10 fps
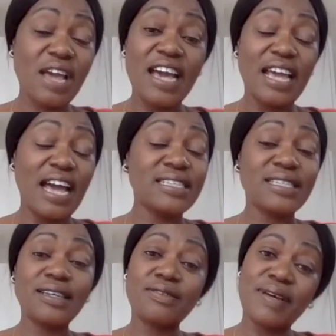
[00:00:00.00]
I, I
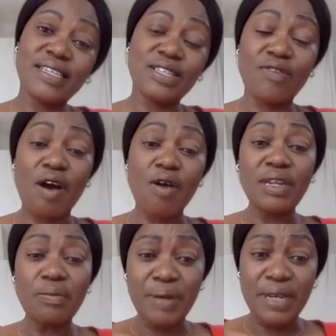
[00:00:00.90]
say to myself how
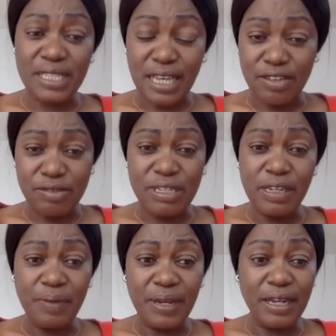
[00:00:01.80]
many beds can you
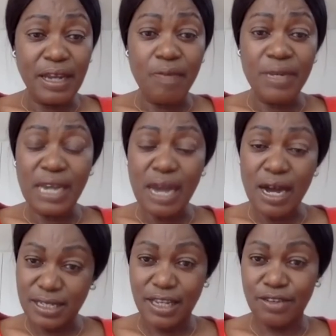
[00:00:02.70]
sleep in and how many
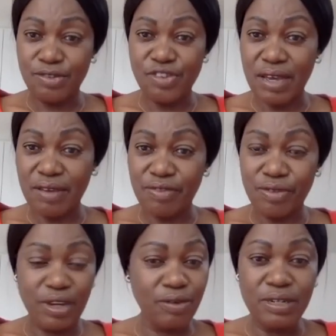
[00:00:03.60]
cars can you drive
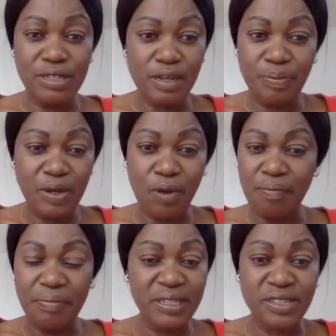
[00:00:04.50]
you can only sleep in
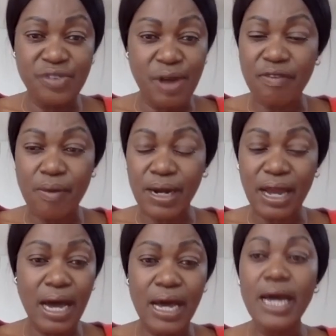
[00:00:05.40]
one bed drive one
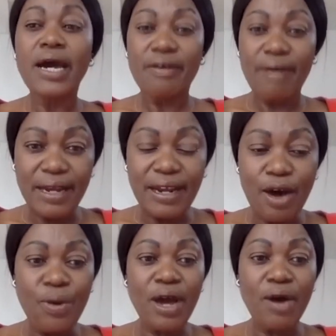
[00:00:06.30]
car right
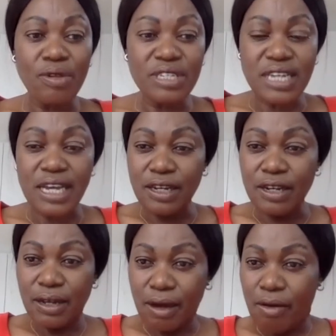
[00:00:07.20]
now we are all stuck in
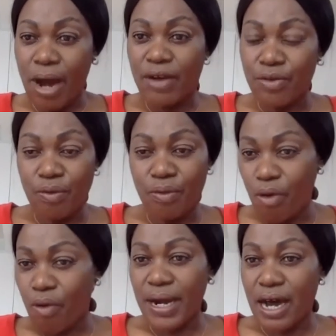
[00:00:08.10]
one room
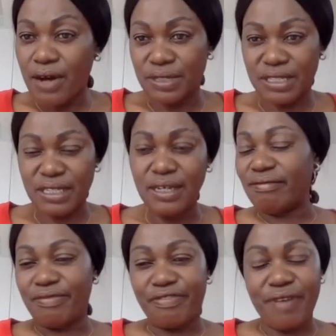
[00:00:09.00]
or one house
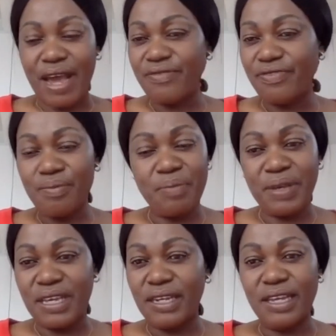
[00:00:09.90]
right from the
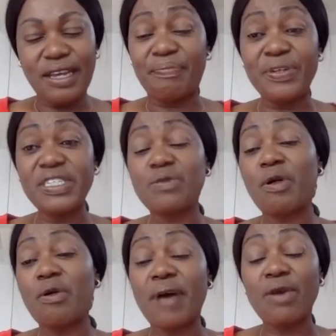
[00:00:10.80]
beginning
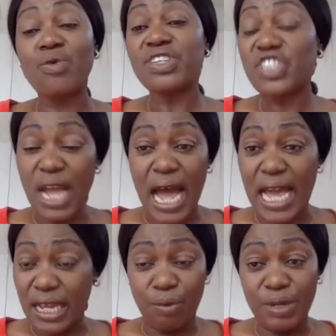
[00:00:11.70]
principle by which
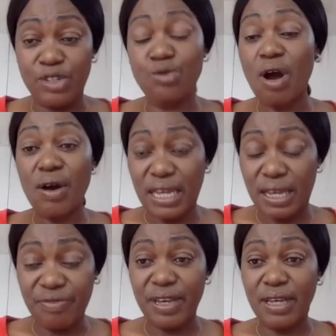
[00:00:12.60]
I, we do our
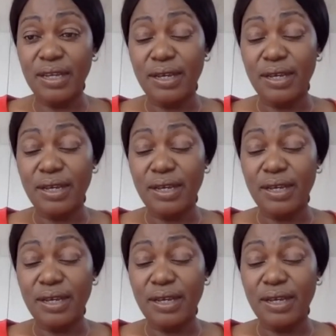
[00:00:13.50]
giving